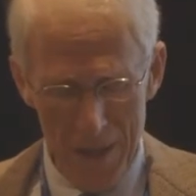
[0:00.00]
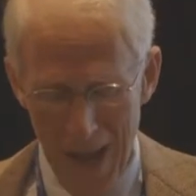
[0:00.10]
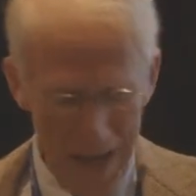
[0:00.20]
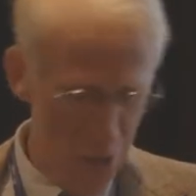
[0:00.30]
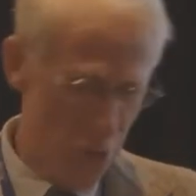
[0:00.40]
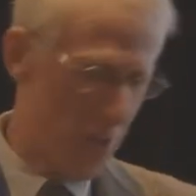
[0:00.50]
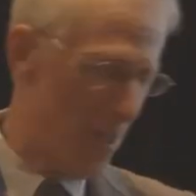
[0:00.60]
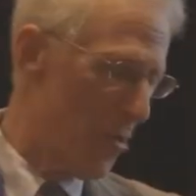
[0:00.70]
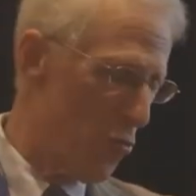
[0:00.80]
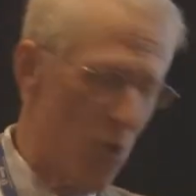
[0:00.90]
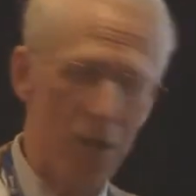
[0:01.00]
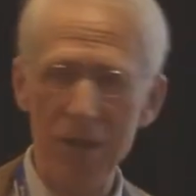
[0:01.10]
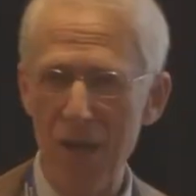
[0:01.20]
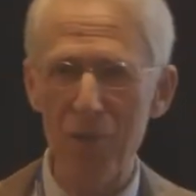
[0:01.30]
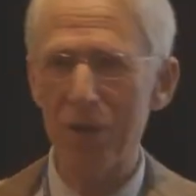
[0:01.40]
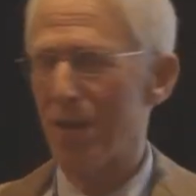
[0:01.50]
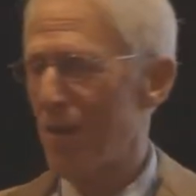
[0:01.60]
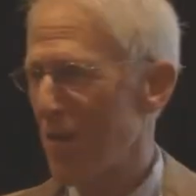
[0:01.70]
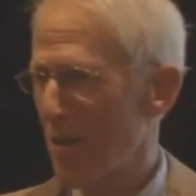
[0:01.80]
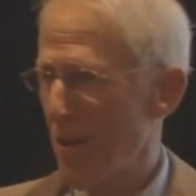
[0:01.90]
not interested in drugs, never
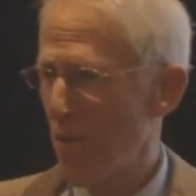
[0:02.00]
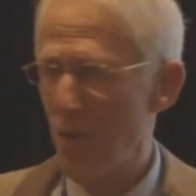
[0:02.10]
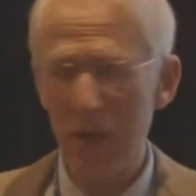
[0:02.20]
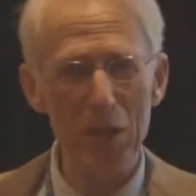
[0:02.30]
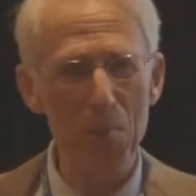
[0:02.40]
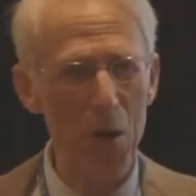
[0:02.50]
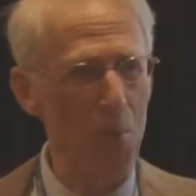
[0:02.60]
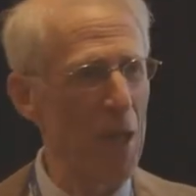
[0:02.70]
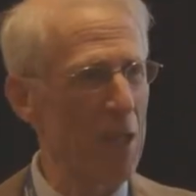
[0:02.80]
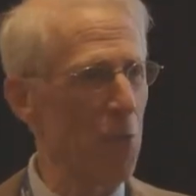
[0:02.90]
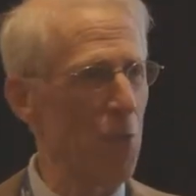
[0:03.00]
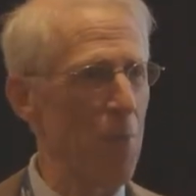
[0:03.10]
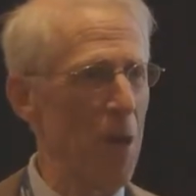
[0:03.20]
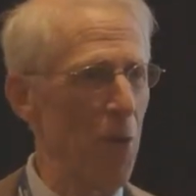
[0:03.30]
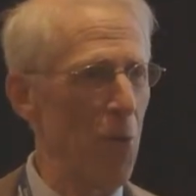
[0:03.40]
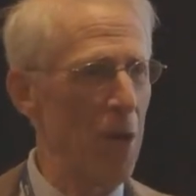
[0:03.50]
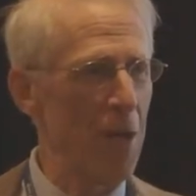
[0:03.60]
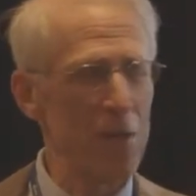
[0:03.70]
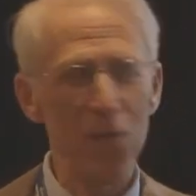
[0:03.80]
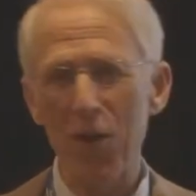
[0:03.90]
even experimented with
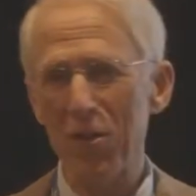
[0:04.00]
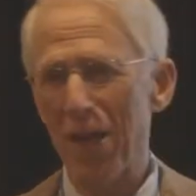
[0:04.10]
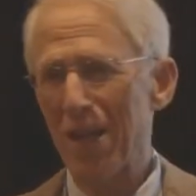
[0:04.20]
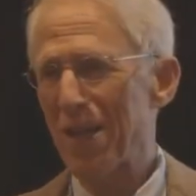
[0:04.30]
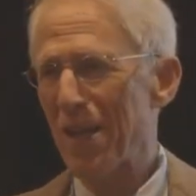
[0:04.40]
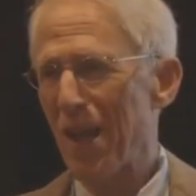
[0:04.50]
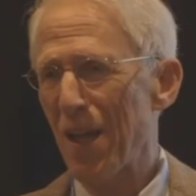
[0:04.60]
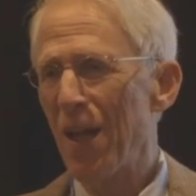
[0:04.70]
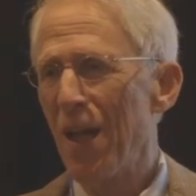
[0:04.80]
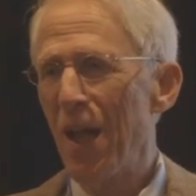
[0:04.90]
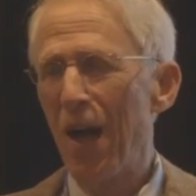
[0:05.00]
marijuana as far as I can tell,